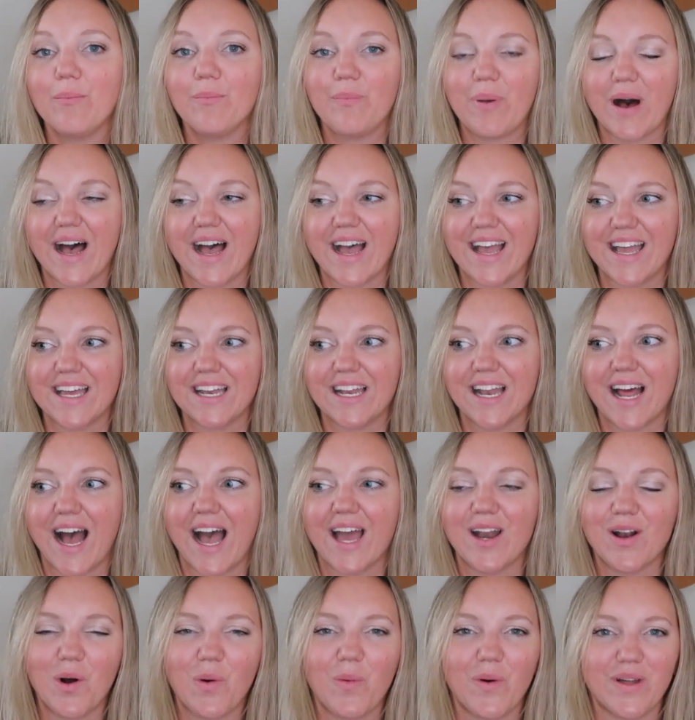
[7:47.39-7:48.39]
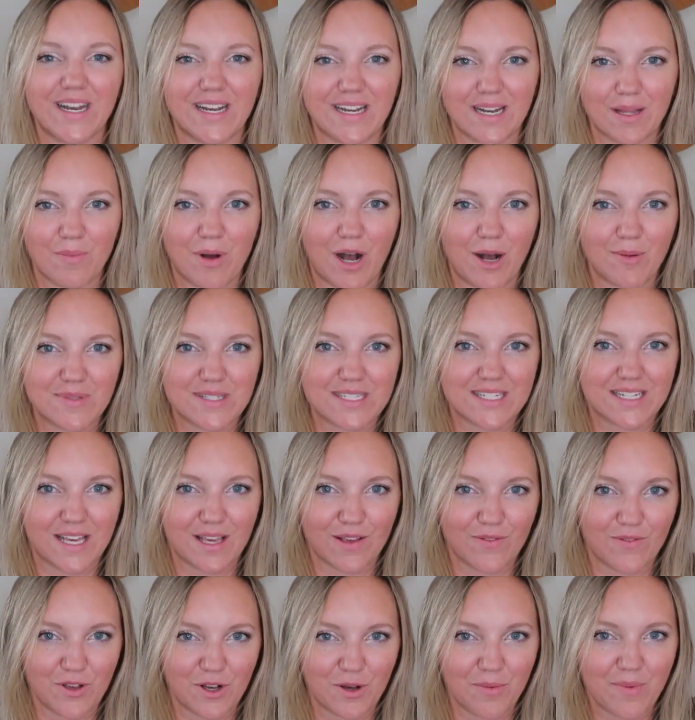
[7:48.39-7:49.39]
But I don't want any moms to
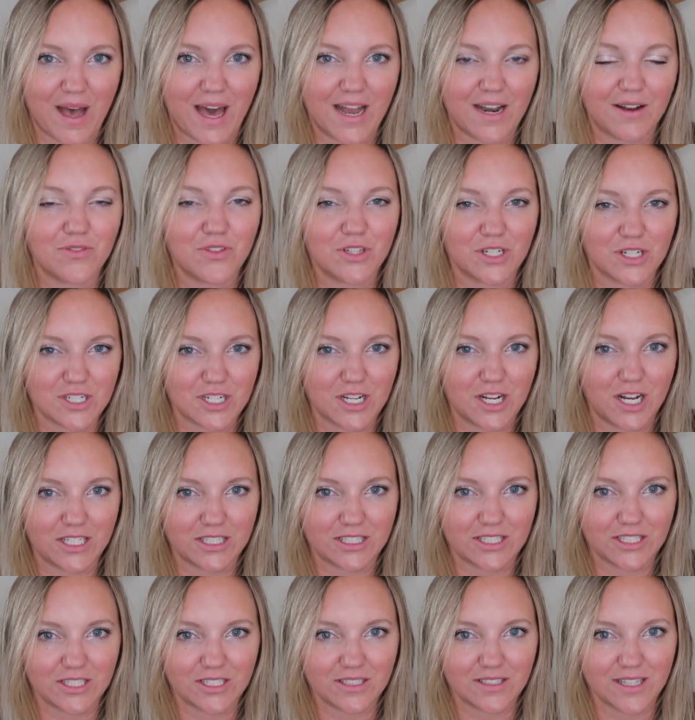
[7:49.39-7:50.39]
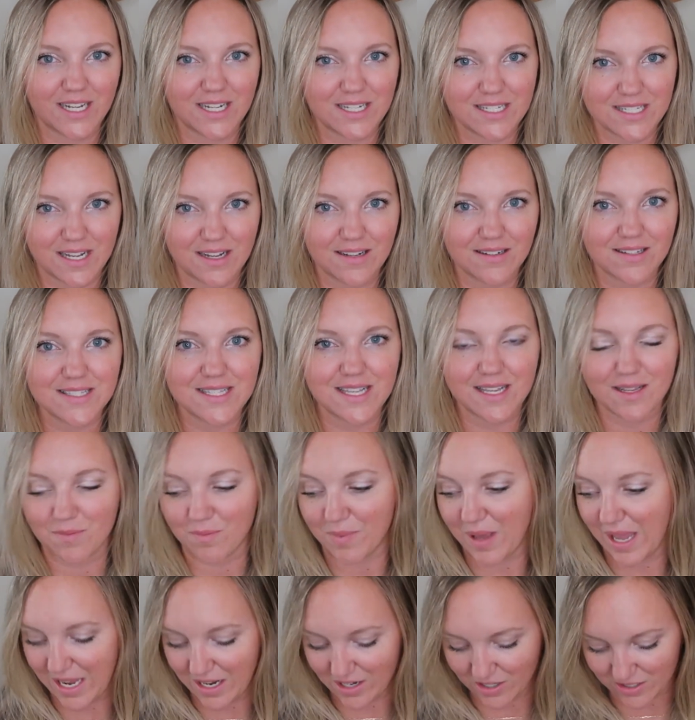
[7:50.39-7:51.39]
like feel bad if their toddler like dunks it
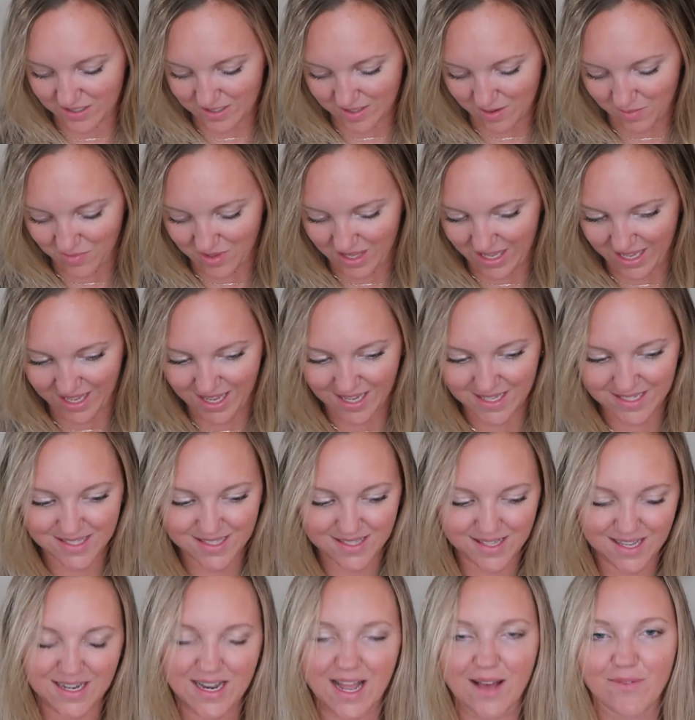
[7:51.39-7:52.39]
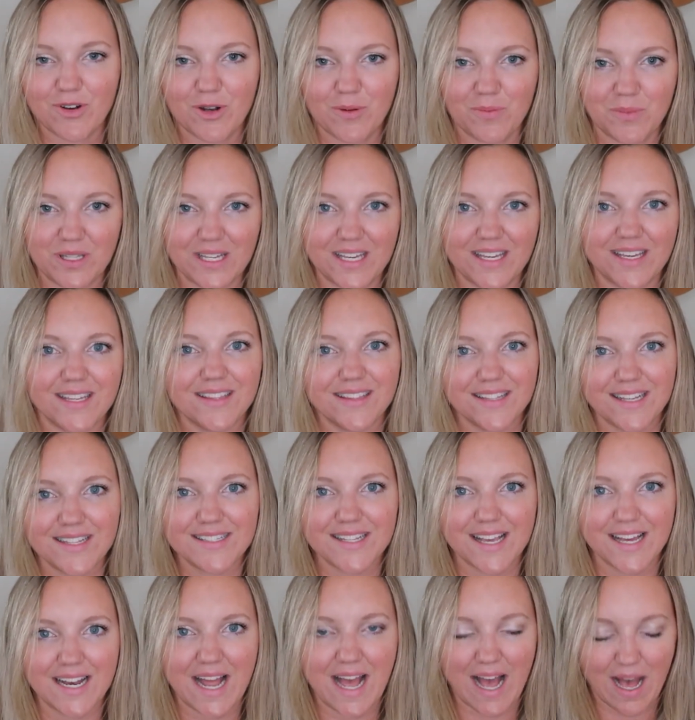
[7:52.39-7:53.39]
in paint or something, because inevitably
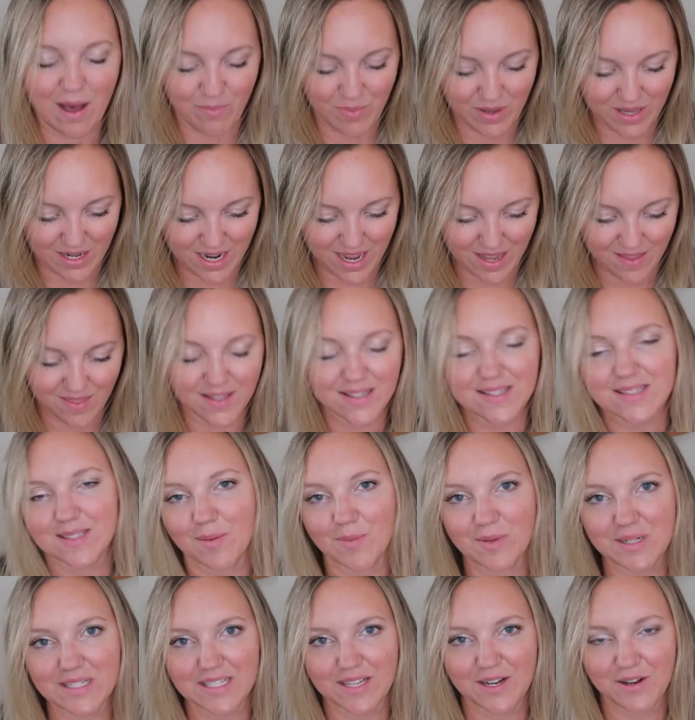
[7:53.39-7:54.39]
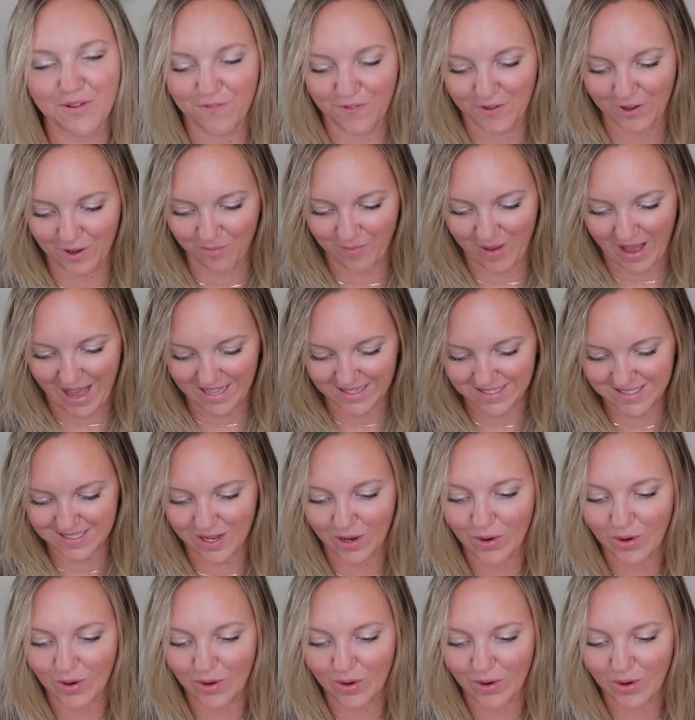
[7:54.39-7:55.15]
it's gonna happen and then somebody's gonna feel bad.